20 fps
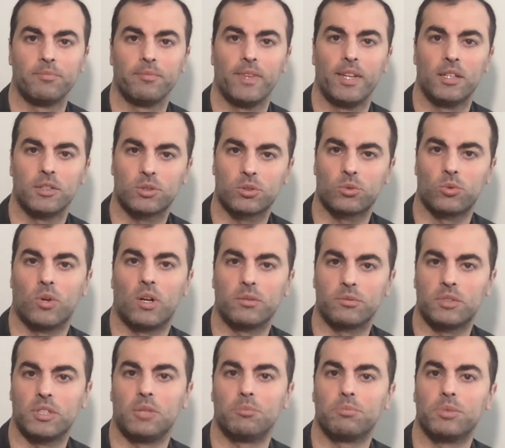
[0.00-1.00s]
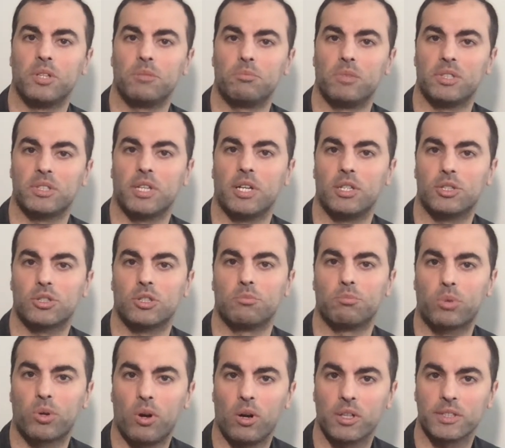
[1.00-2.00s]
throughout the implementation
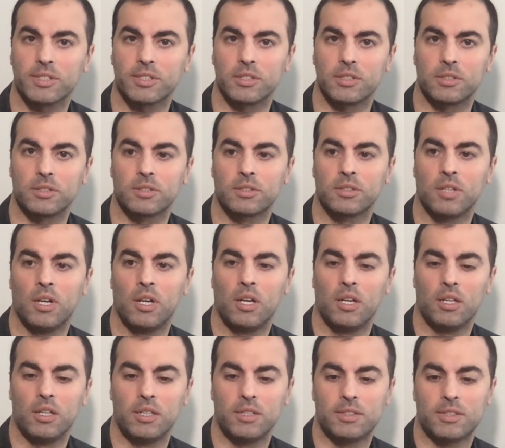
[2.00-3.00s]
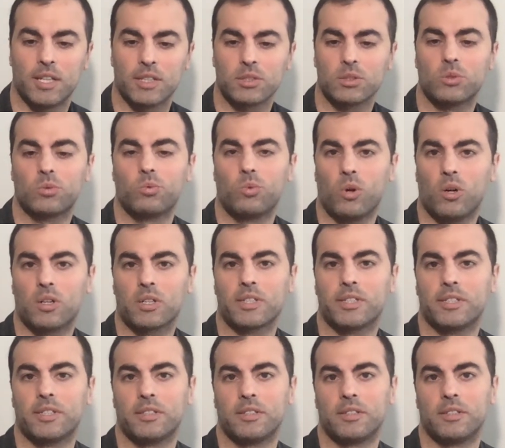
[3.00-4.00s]
process. It doesn't work
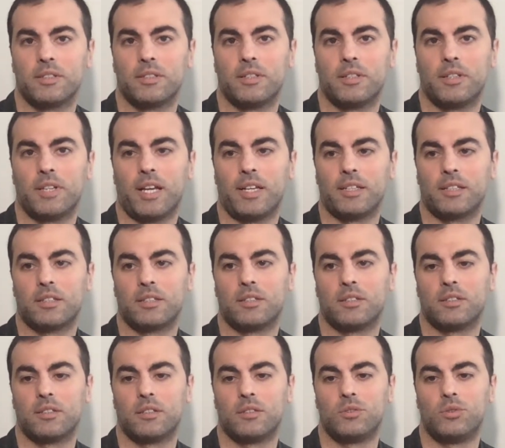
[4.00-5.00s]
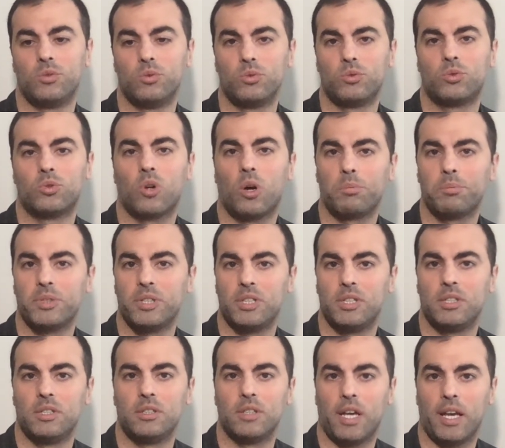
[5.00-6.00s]
like you
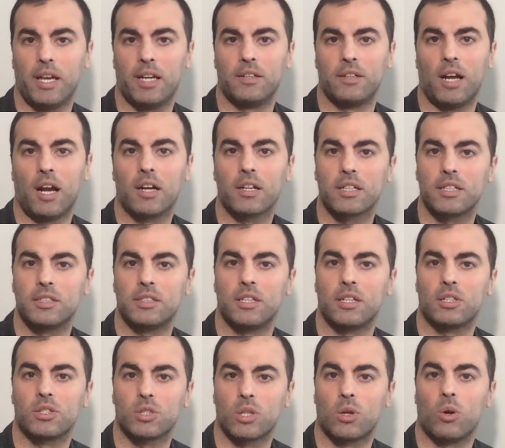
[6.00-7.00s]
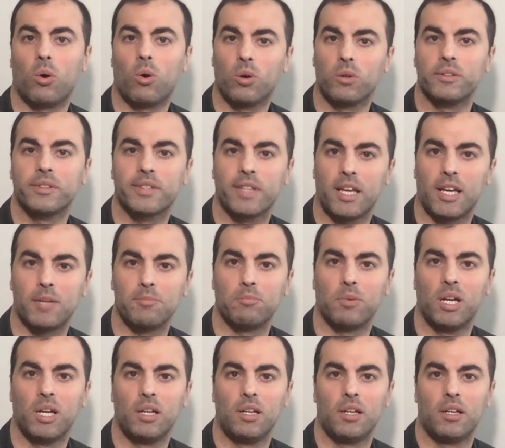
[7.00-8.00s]
dropping an architecture on
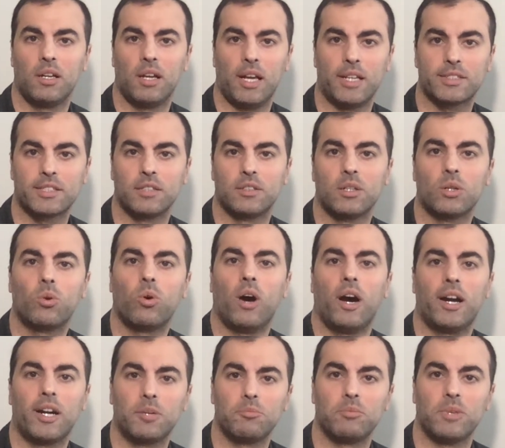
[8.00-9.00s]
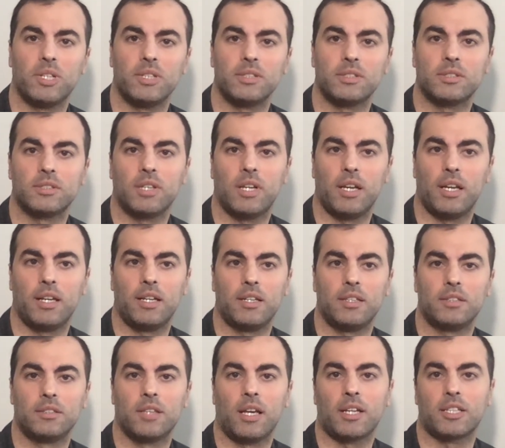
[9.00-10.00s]
them as a requirement
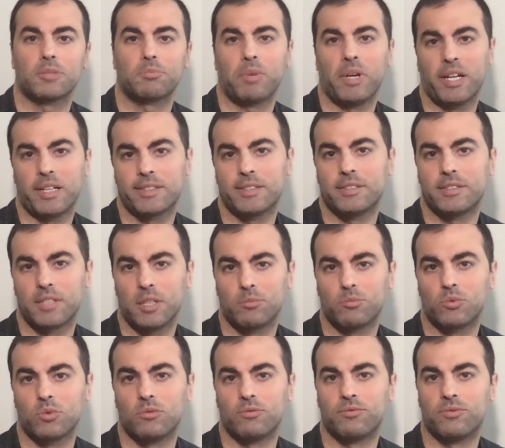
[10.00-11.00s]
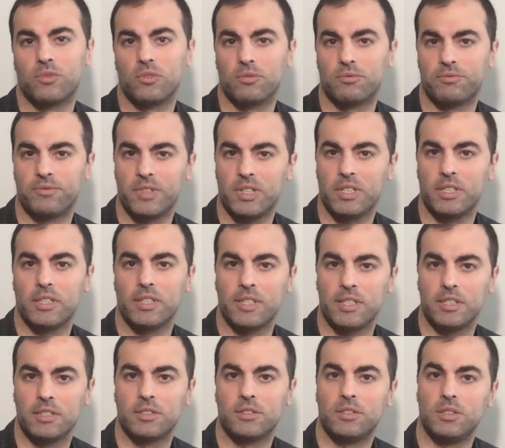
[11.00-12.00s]
and expect them to fulfill
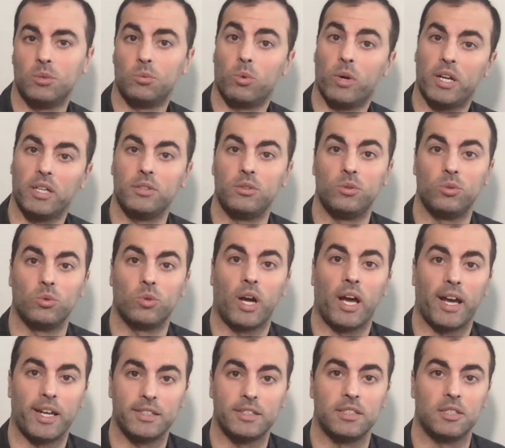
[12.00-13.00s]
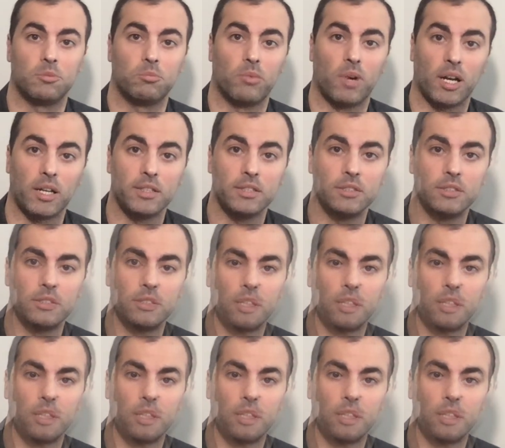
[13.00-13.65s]
it the way you had in mind.